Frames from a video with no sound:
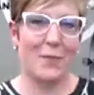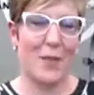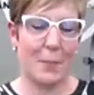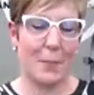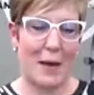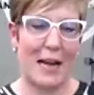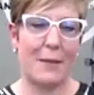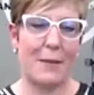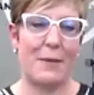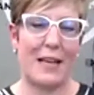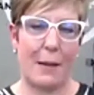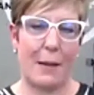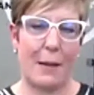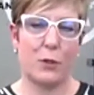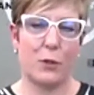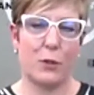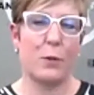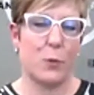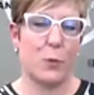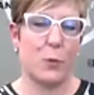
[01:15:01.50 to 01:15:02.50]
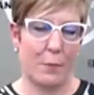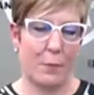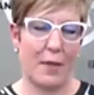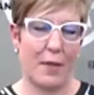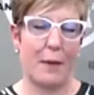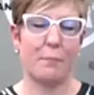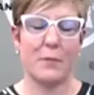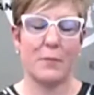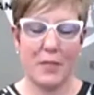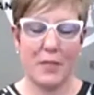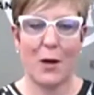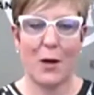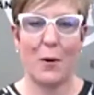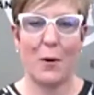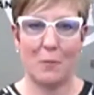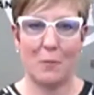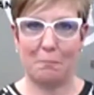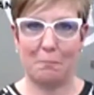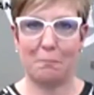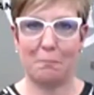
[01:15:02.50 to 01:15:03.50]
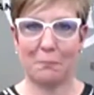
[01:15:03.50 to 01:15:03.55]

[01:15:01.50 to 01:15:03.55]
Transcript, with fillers: uh, the body being able to absorb them. So.